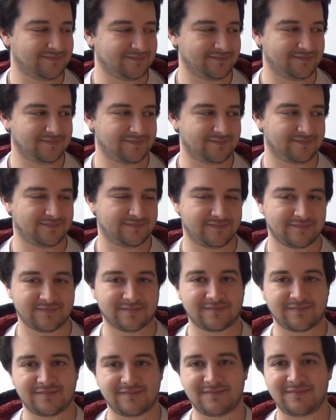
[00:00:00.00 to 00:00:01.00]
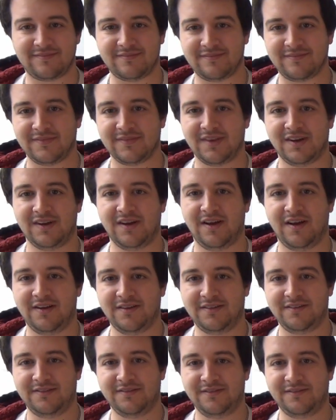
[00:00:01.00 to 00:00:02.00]

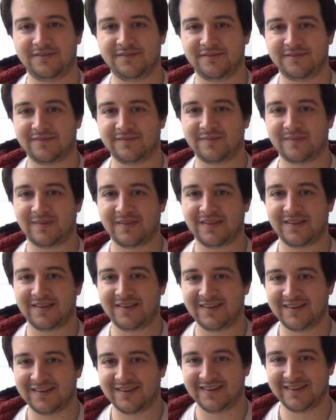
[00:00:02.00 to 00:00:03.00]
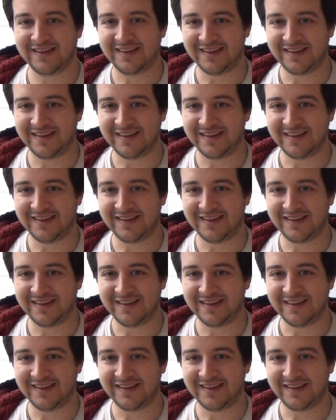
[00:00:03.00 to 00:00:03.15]
(silent)